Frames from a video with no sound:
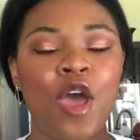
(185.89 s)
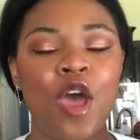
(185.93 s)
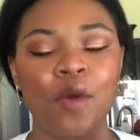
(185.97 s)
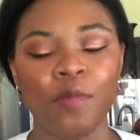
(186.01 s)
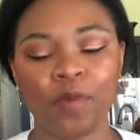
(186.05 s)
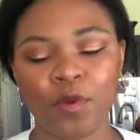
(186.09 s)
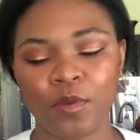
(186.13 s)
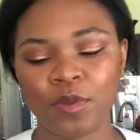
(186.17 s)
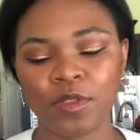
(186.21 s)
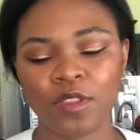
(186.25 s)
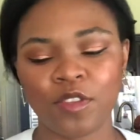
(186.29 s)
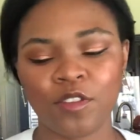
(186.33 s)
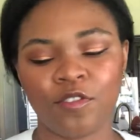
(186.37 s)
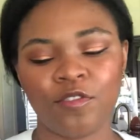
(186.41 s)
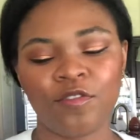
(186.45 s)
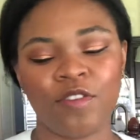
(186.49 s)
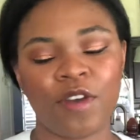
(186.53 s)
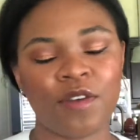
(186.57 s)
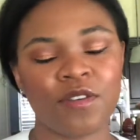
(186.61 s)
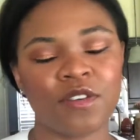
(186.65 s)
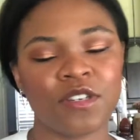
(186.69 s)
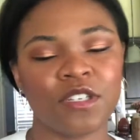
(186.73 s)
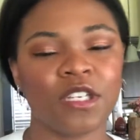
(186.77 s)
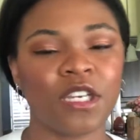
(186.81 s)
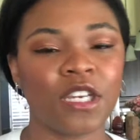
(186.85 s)
But with the
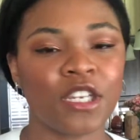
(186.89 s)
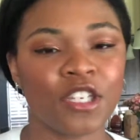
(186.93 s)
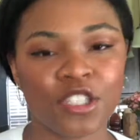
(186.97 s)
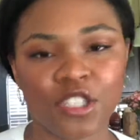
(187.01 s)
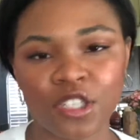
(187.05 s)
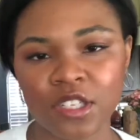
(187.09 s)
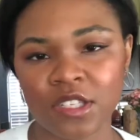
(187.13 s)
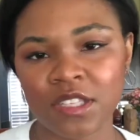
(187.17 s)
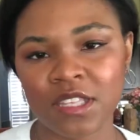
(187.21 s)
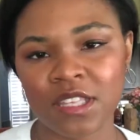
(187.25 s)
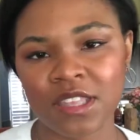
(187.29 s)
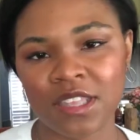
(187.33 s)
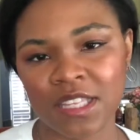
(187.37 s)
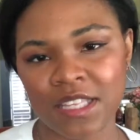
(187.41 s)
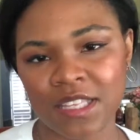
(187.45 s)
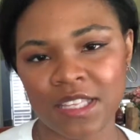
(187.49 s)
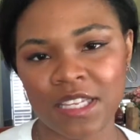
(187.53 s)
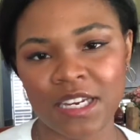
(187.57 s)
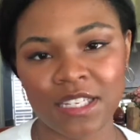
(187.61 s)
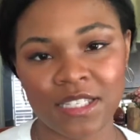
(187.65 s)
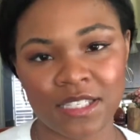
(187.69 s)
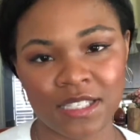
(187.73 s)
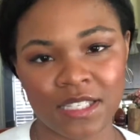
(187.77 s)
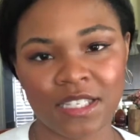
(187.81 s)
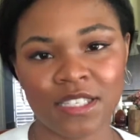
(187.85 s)
foundation, the thing that
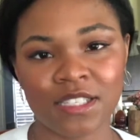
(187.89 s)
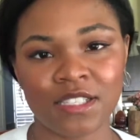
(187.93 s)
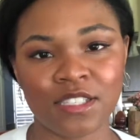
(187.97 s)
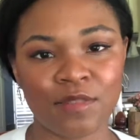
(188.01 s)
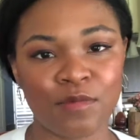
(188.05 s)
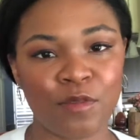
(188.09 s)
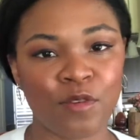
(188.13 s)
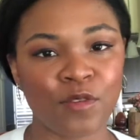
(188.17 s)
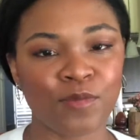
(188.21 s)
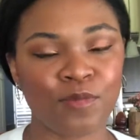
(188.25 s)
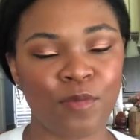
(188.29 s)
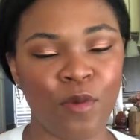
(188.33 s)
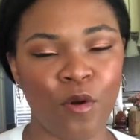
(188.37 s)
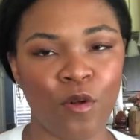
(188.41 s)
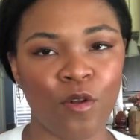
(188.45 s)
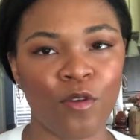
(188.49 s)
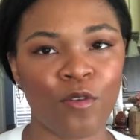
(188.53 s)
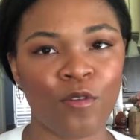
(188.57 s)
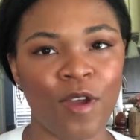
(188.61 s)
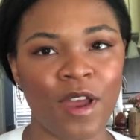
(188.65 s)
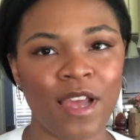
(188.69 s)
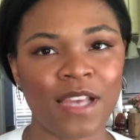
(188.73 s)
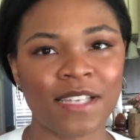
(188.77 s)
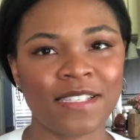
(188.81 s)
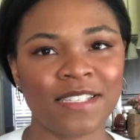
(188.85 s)
I see is the most
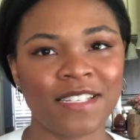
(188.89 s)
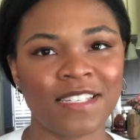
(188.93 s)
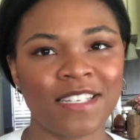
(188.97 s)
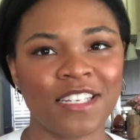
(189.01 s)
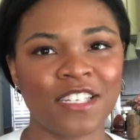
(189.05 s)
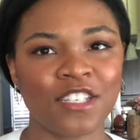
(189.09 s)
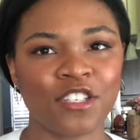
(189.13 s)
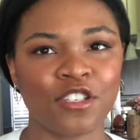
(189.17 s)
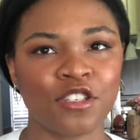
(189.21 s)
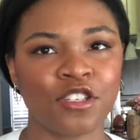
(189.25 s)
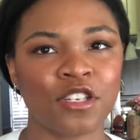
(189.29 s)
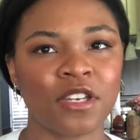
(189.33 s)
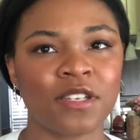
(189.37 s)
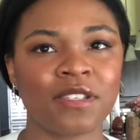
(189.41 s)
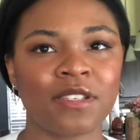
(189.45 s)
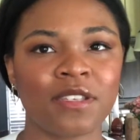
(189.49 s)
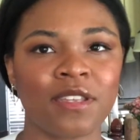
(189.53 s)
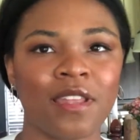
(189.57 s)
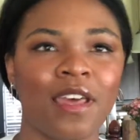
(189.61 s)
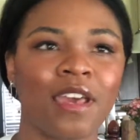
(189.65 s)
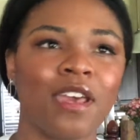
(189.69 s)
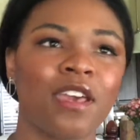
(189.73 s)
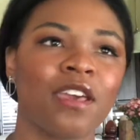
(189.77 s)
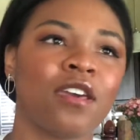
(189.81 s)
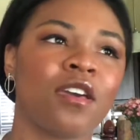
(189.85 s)
polarizing is just
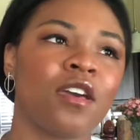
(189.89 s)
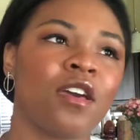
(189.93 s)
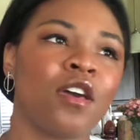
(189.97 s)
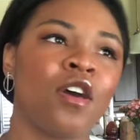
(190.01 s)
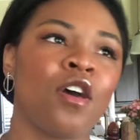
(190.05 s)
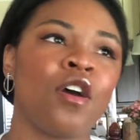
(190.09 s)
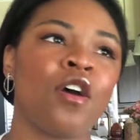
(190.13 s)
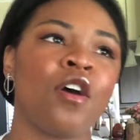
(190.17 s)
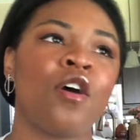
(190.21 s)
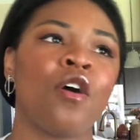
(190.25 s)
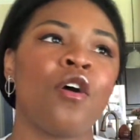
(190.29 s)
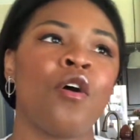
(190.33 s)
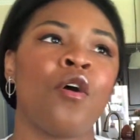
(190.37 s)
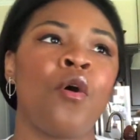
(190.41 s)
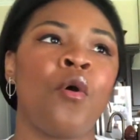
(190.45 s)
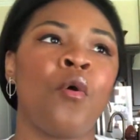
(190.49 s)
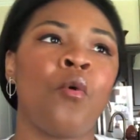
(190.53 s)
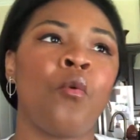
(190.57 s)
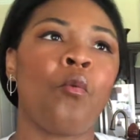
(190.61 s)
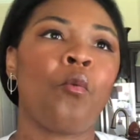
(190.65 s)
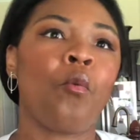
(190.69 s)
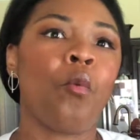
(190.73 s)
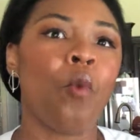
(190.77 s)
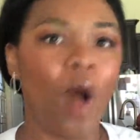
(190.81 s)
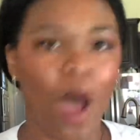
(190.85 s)
like
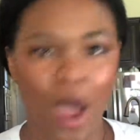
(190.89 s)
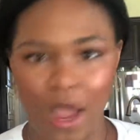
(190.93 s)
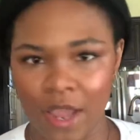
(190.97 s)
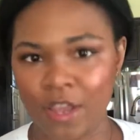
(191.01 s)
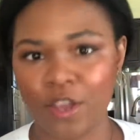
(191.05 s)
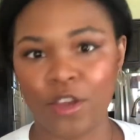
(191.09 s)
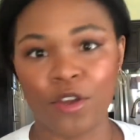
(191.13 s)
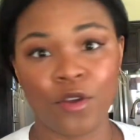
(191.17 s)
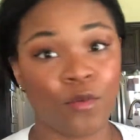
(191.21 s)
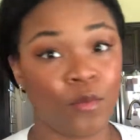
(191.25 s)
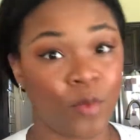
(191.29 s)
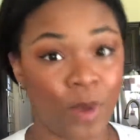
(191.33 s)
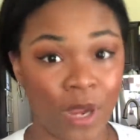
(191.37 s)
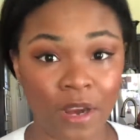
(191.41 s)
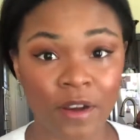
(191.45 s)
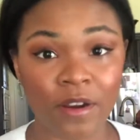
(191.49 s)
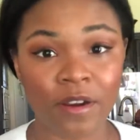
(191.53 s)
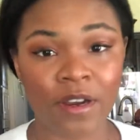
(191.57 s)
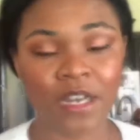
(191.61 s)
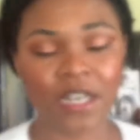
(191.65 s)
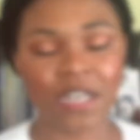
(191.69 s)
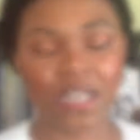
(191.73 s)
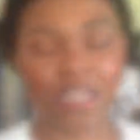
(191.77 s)
why you're wearing